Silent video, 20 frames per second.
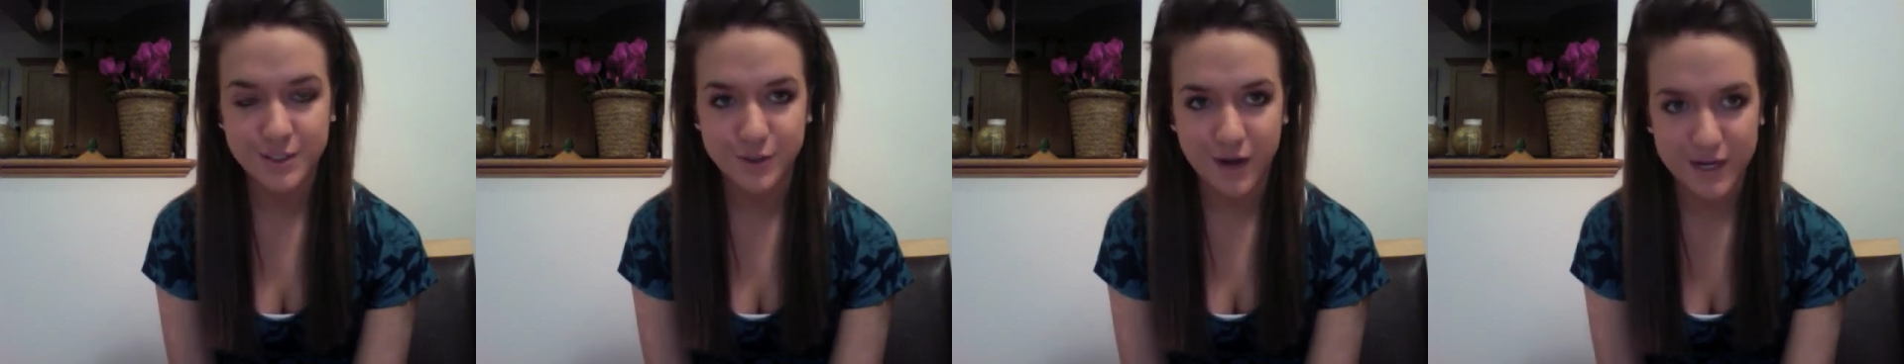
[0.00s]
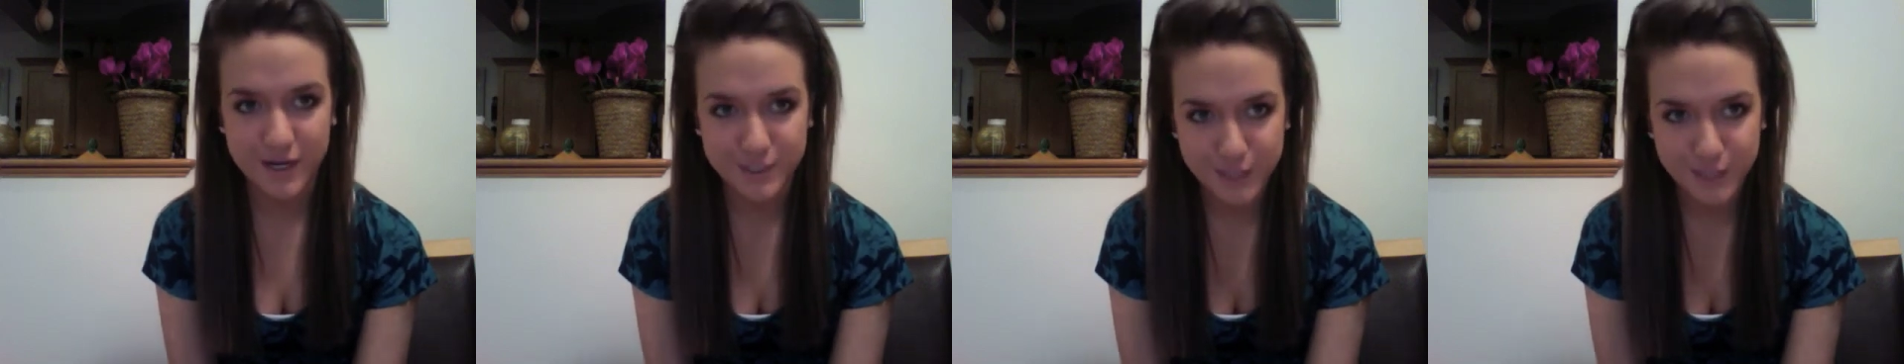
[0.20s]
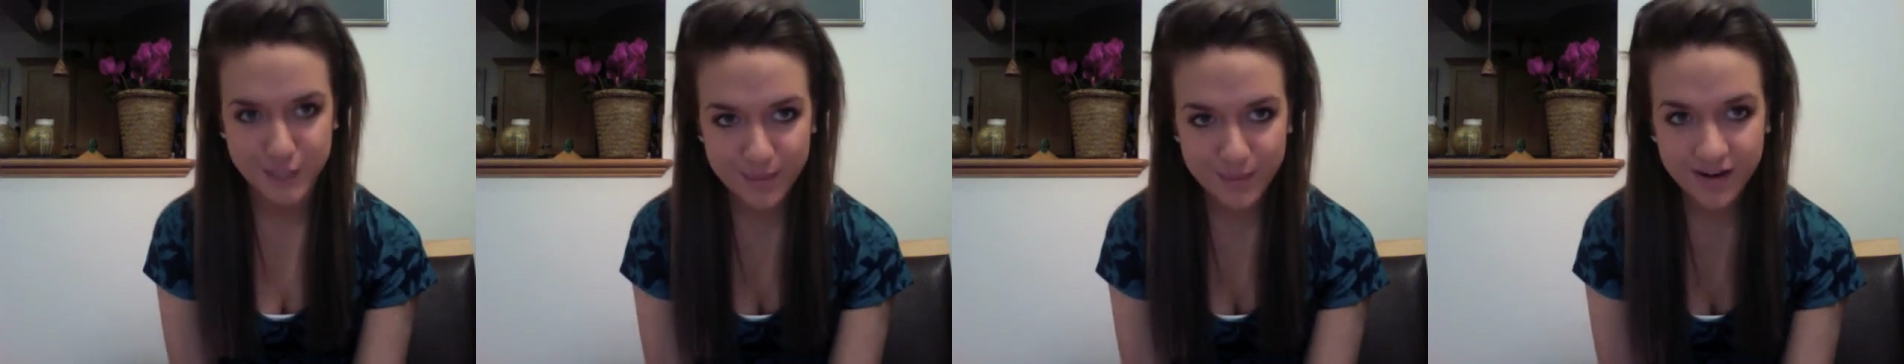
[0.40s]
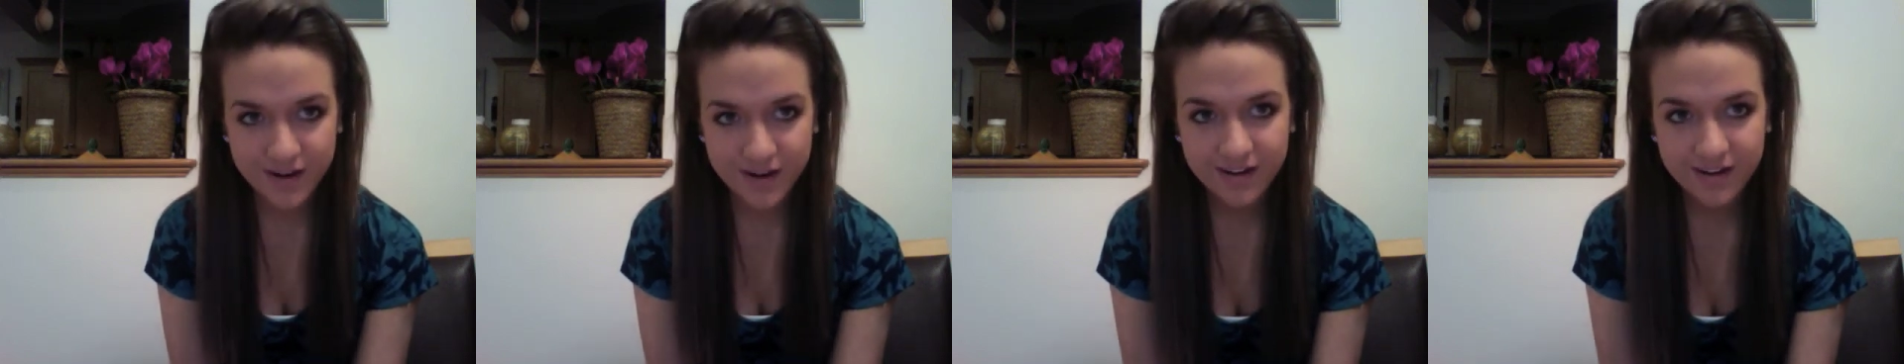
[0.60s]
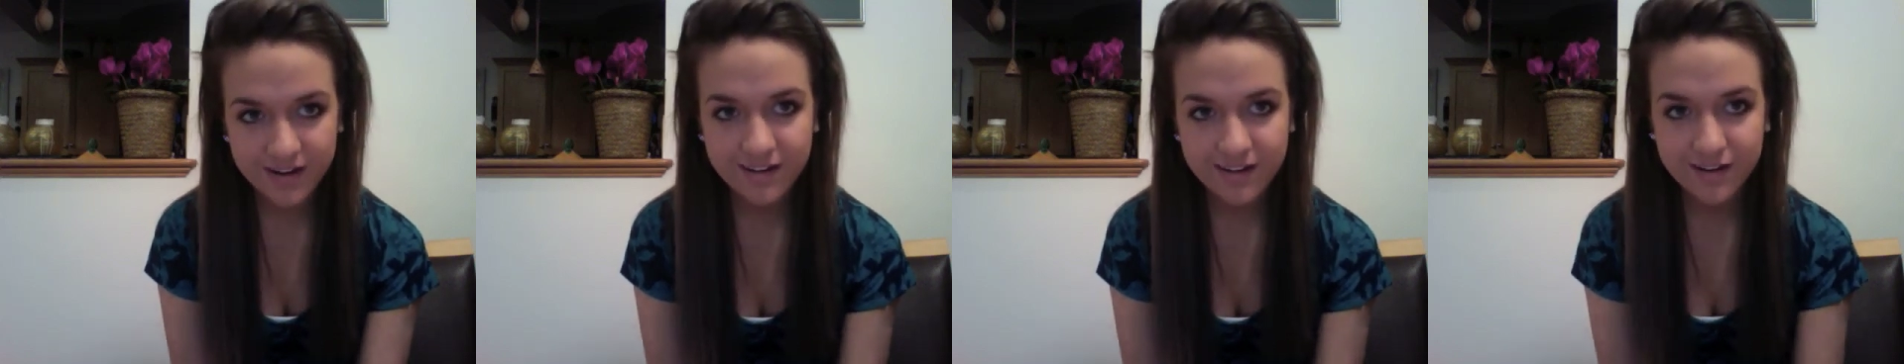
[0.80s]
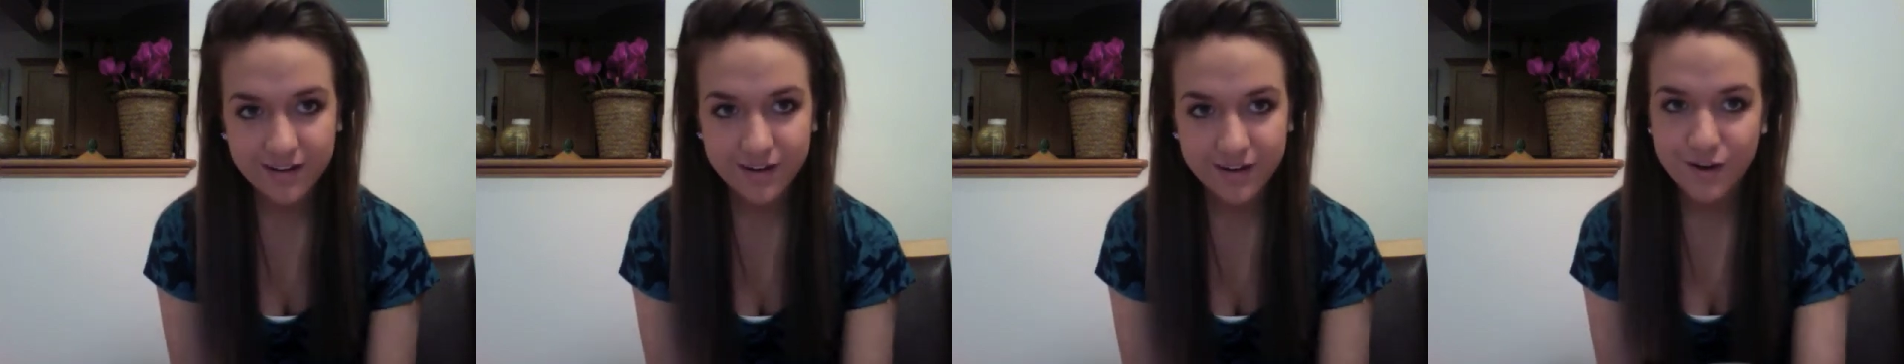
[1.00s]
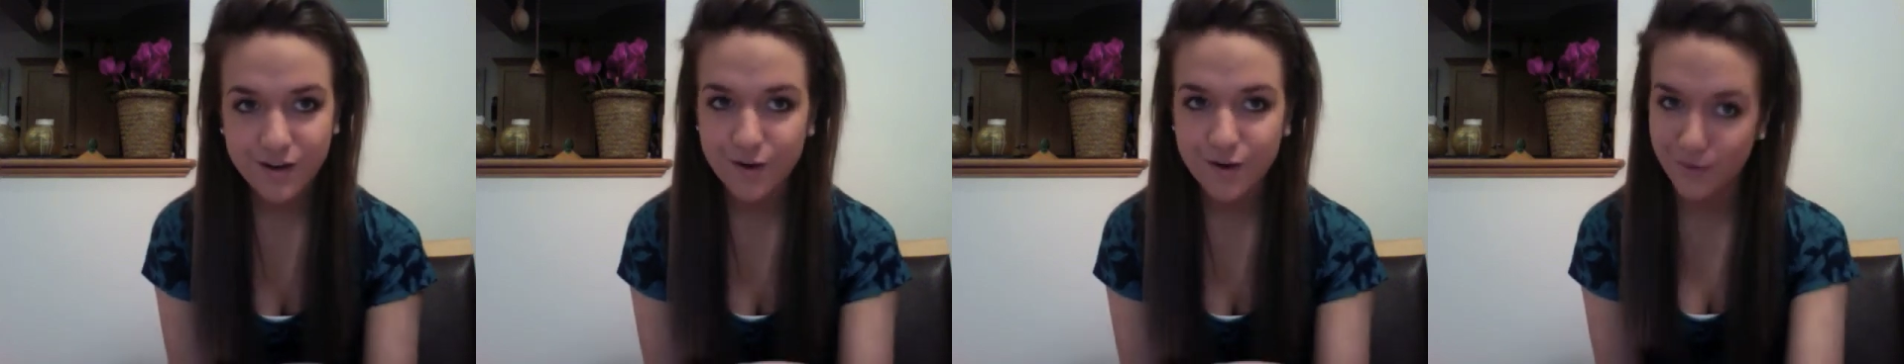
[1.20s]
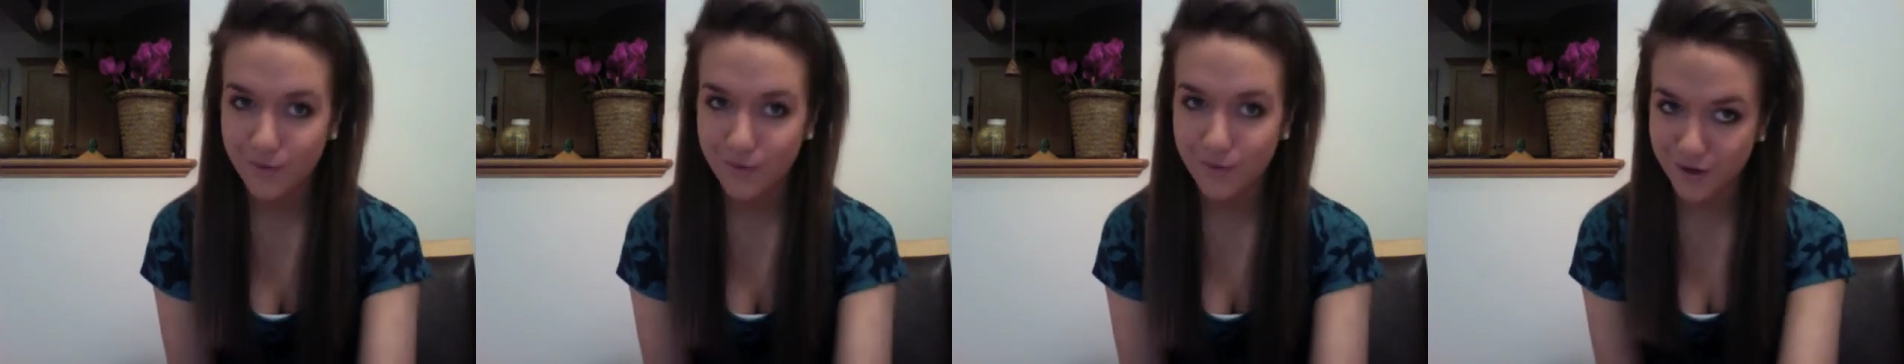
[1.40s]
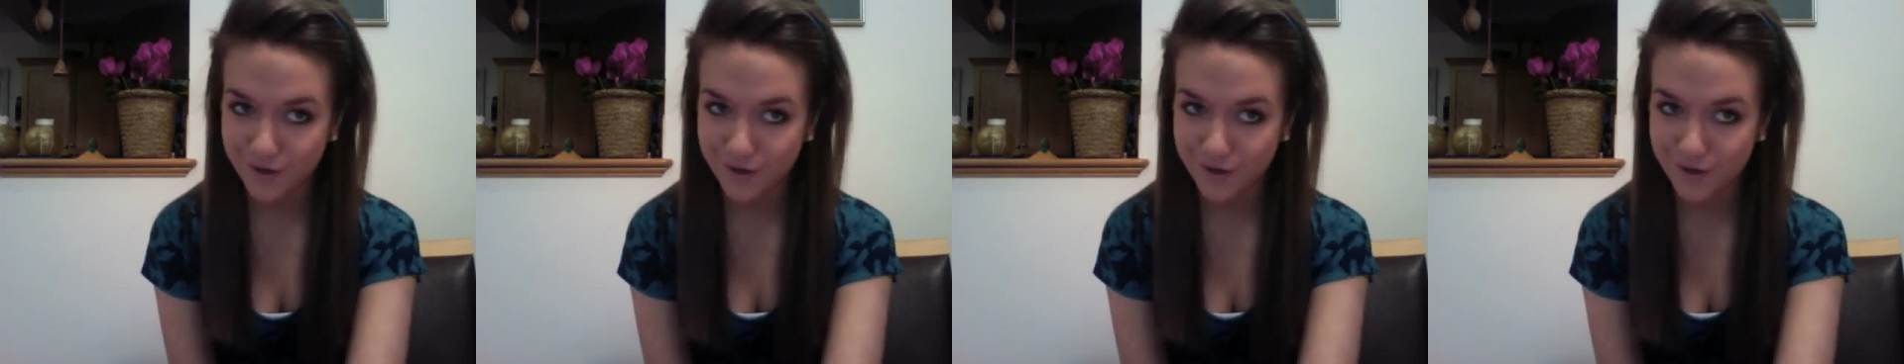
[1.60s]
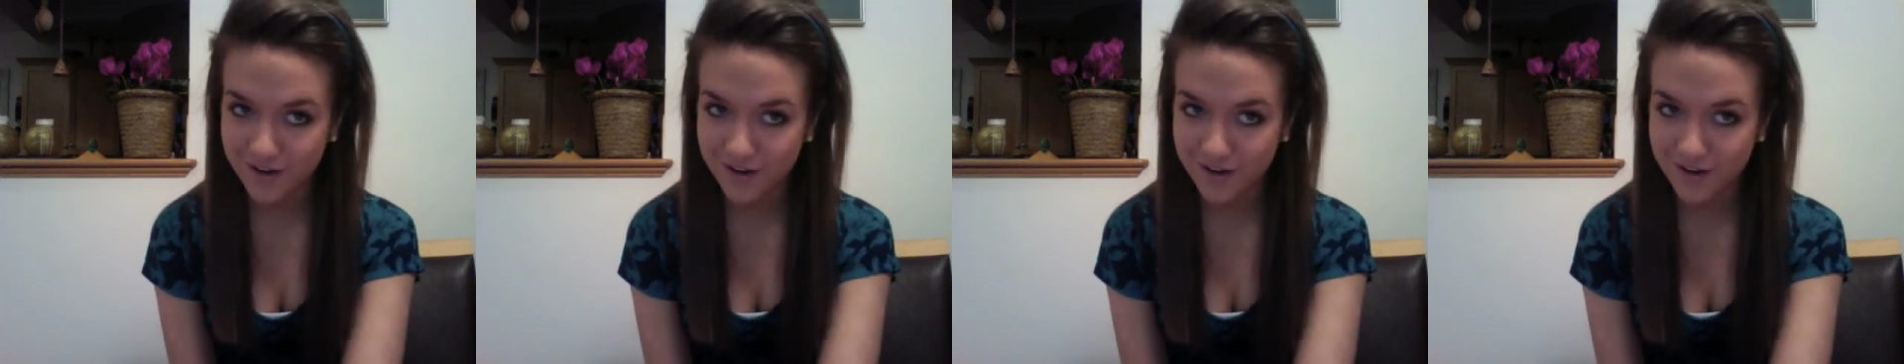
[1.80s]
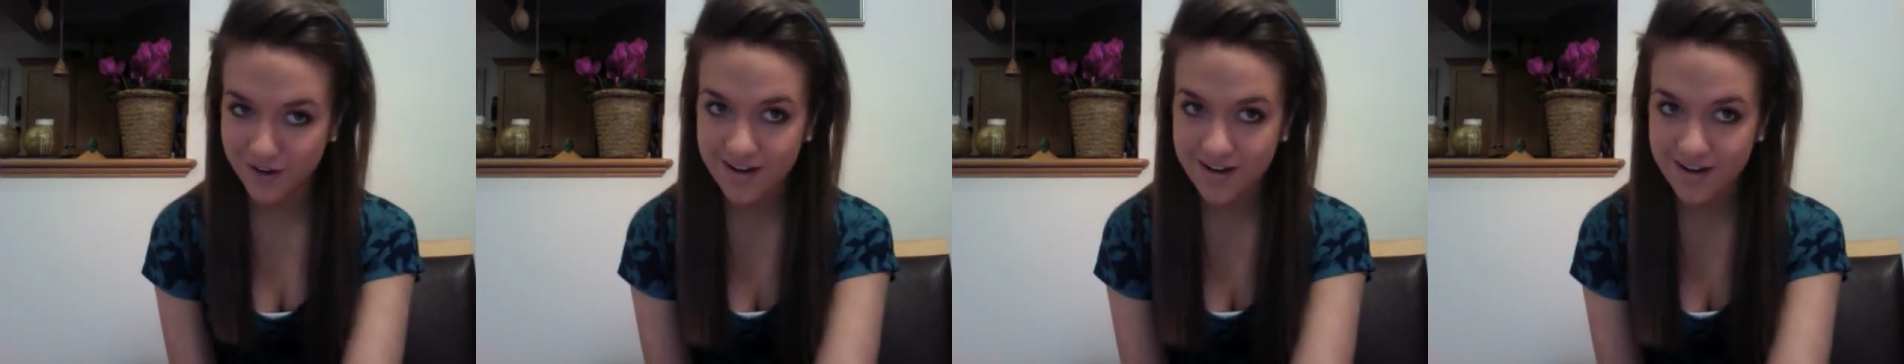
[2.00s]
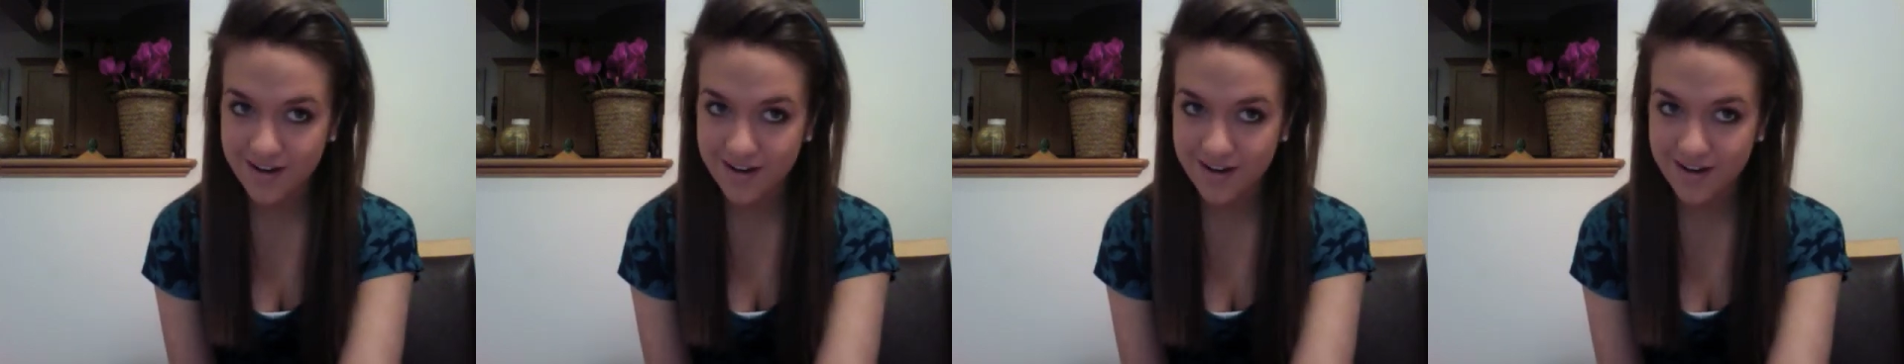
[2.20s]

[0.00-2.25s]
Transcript: grasshopper or a cricket?